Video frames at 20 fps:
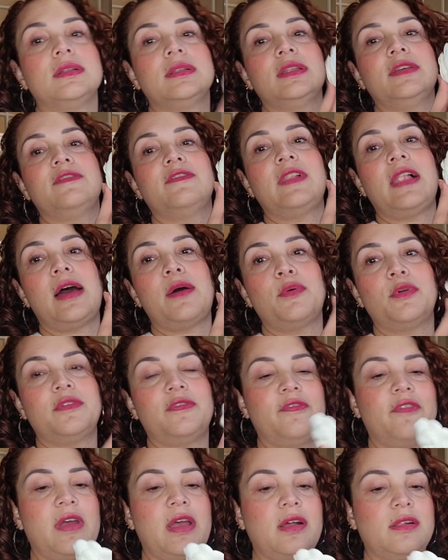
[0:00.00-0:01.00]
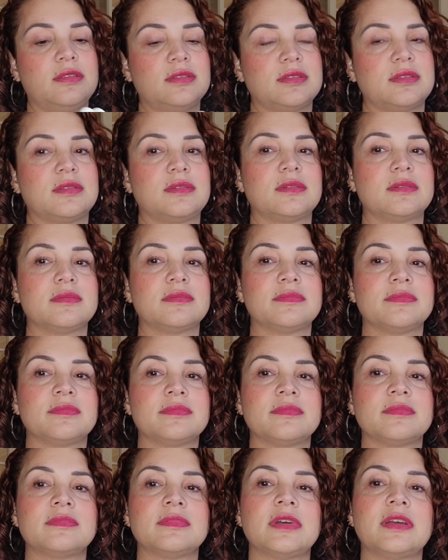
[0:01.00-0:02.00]
the flower fell.
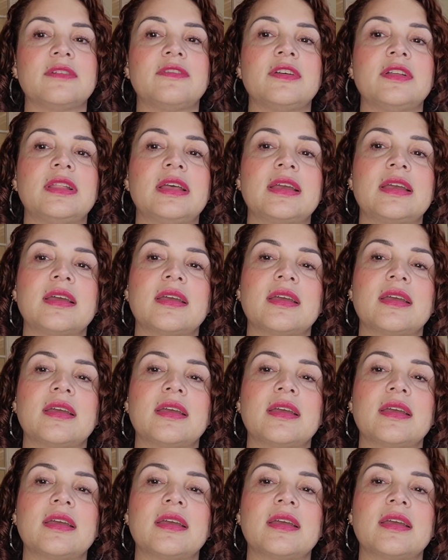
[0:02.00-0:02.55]
I feel like